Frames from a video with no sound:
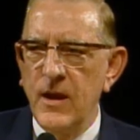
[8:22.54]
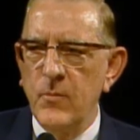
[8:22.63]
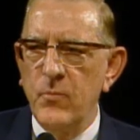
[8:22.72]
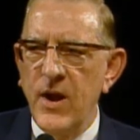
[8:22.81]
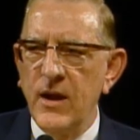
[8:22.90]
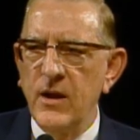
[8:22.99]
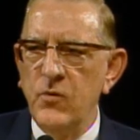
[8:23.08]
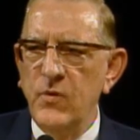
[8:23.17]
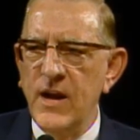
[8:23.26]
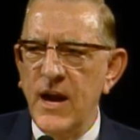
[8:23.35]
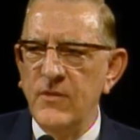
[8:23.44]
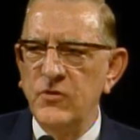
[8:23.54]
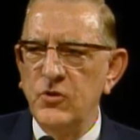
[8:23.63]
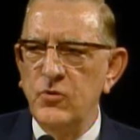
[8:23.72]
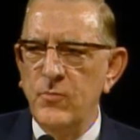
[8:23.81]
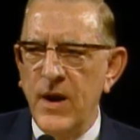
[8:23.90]
Brethren, we have
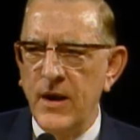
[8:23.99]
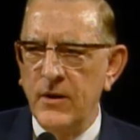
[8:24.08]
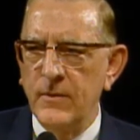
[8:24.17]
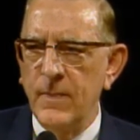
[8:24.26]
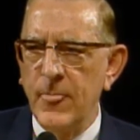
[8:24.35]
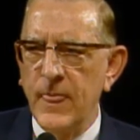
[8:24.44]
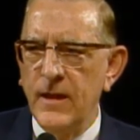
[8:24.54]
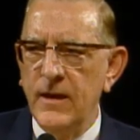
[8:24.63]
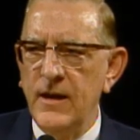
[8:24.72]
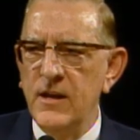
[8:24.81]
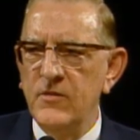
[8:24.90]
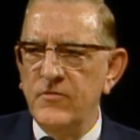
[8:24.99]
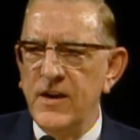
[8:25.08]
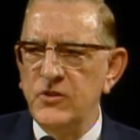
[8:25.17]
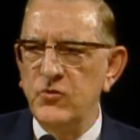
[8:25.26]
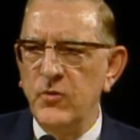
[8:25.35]
to do better,
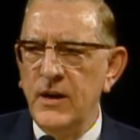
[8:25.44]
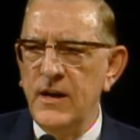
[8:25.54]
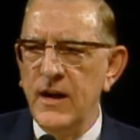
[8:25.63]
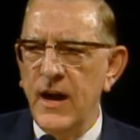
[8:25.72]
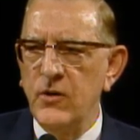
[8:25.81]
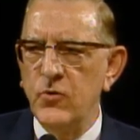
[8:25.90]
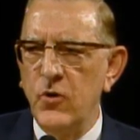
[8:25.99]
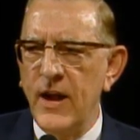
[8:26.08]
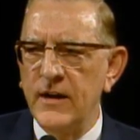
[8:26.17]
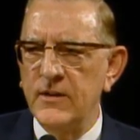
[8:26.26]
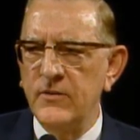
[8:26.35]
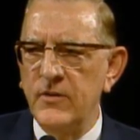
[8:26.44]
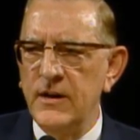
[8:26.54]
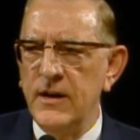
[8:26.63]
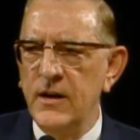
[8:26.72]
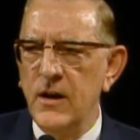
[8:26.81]
individually and
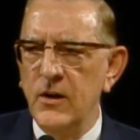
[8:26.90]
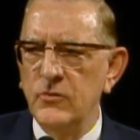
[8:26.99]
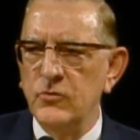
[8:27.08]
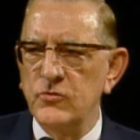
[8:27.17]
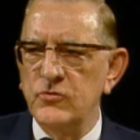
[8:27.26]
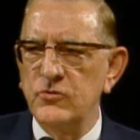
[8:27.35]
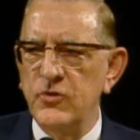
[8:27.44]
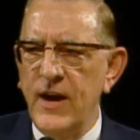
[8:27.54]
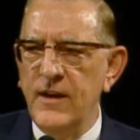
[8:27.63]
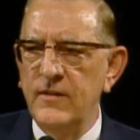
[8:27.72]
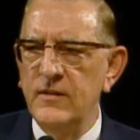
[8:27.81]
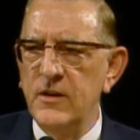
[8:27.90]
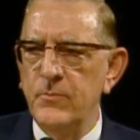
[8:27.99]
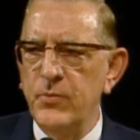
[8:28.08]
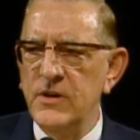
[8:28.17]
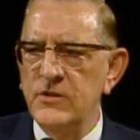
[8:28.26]
collectively to strengthen the
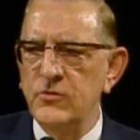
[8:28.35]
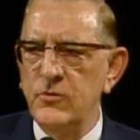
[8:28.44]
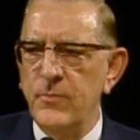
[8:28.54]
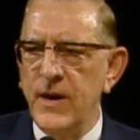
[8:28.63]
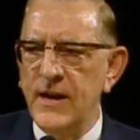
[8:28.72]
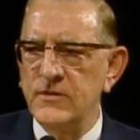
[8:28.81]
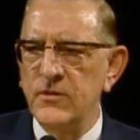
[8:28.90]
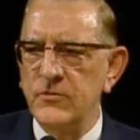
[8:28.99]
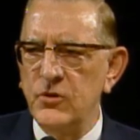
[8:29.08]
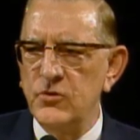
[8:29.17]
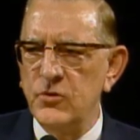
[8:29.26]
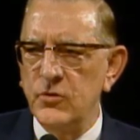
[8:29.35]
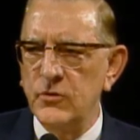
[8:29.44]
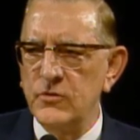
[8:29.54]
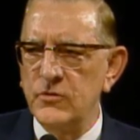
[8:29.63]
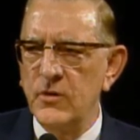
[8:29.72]
priesthood base of the
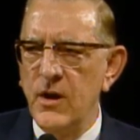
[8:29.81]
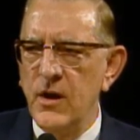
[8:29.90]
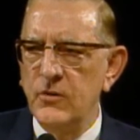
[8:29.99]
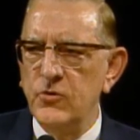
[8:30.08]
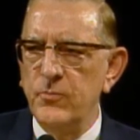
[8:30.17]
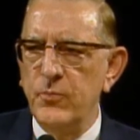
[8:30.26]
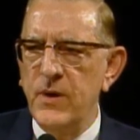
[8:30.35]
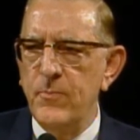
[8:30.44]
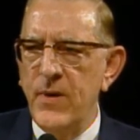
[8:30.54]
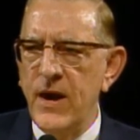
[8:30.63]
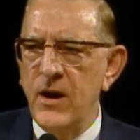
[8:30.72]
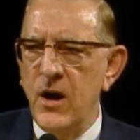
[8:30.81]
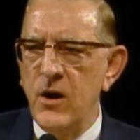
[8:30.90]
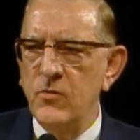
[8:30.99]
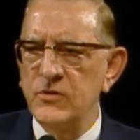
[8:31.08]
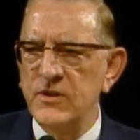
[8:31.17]
Church, to prepare
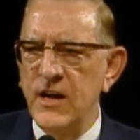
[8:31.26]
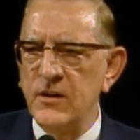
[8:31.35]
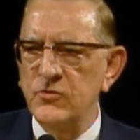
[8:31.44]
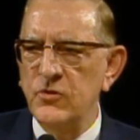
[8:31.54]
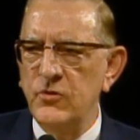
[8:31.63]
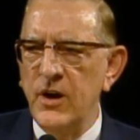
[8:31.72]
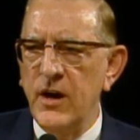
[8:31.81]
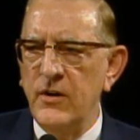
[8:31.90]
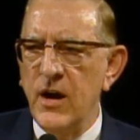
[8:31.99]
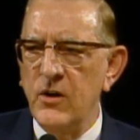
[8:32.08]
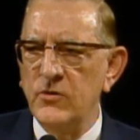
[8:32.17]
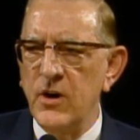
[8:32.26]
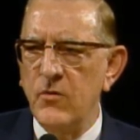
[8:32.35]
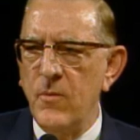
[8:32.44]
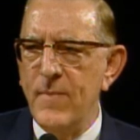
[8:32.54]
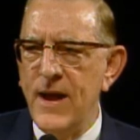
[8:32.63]
ourselves to carry out
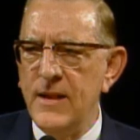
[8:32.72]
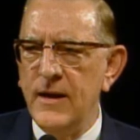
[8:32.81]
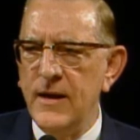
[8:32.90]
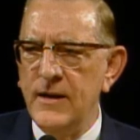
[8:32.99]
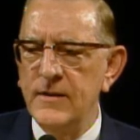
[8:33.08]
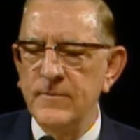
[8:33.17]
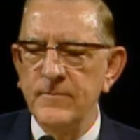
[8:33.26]
our mandate